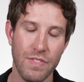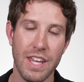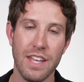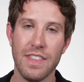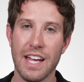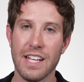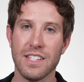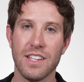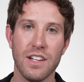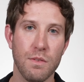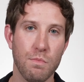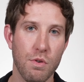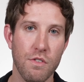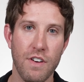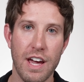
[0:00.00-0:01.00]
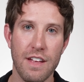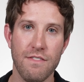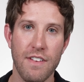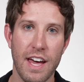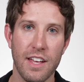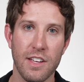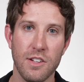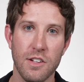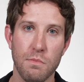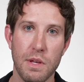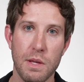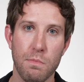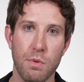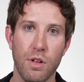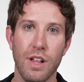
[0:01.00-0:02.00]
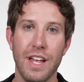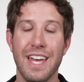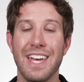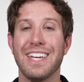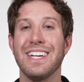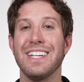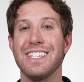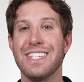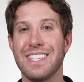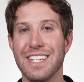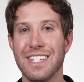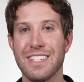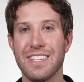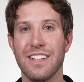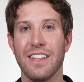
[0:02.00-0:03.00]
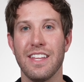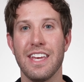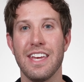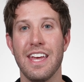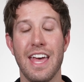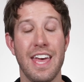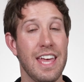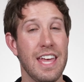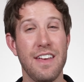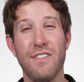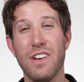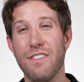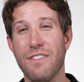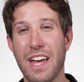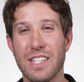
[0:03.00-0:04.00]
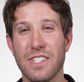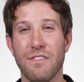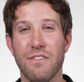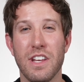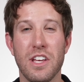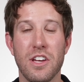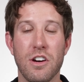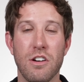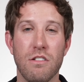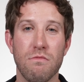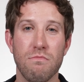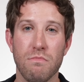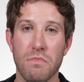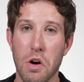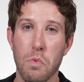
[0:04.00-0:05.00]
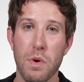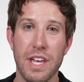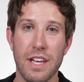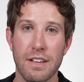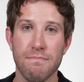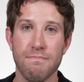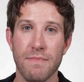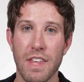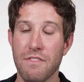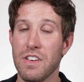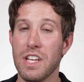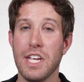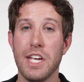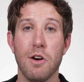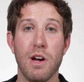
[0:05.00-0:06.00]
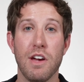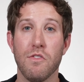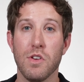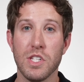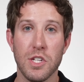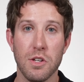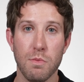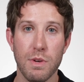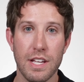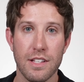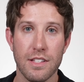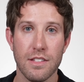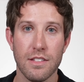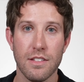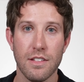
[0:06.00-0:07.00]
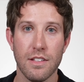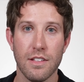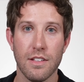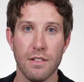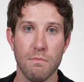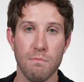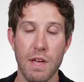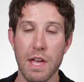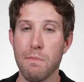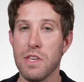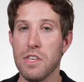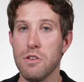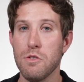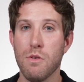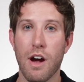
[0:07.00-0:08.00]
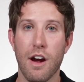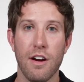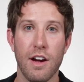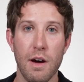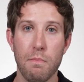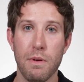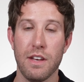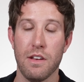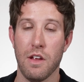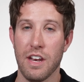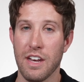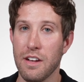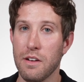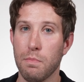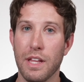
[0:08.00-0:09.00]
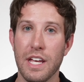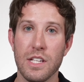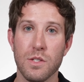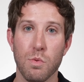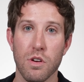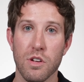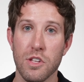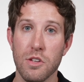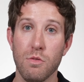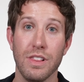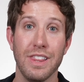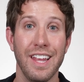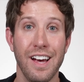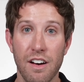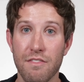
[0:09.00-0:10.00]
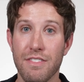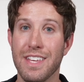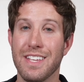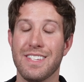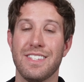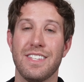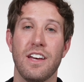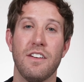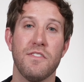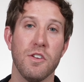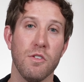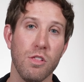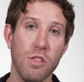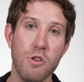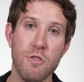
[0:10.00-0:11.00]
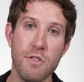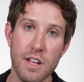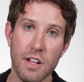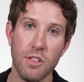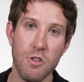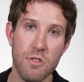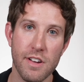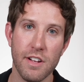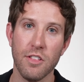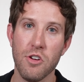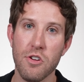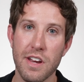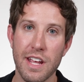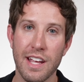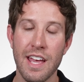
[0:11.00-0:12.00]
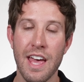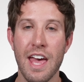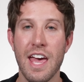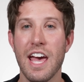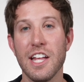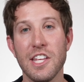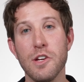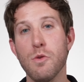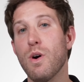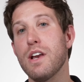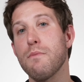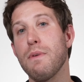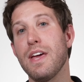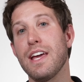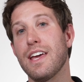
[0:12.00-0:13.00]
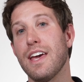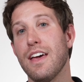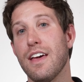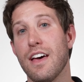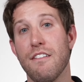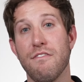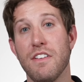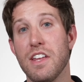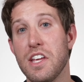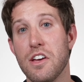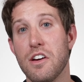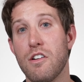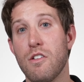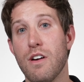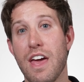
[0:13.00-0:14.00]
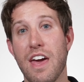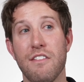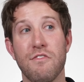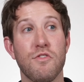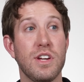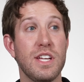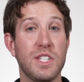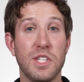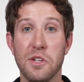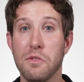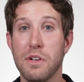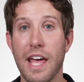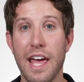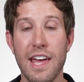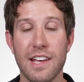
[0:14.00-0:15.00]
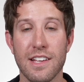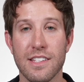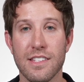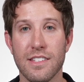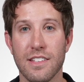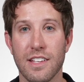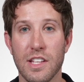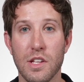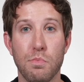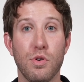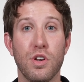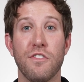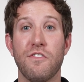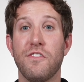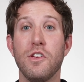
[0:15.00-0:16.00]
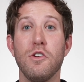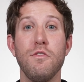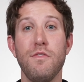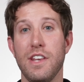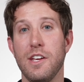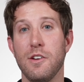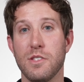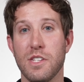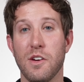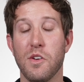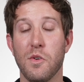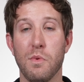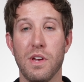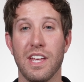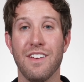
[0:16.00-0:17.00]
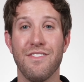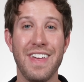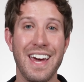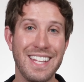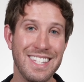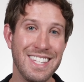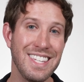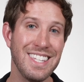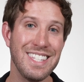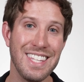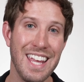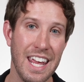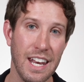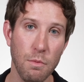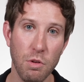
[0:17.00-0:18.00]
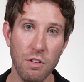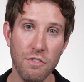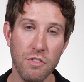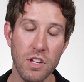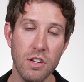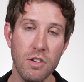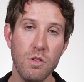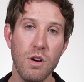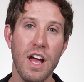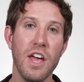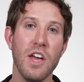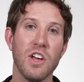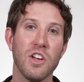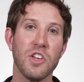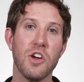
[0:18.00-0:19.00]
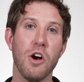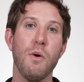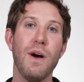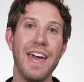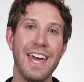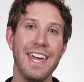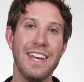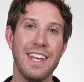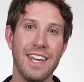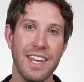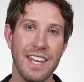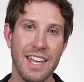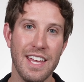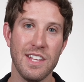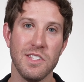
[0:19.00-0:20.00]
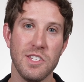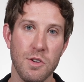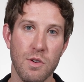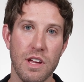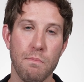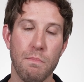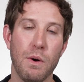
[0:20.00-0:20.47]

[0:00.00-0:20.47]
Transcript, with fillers: And that's gonna provide value to people consistently, even if that's a video a week, a video every 2 weeks. Maybe you are up in a place where you love this stuff, you're learning, and you want to make a video every 2 days, and you put a few videos out a week. If that's sustainable for you, go ahead and do it.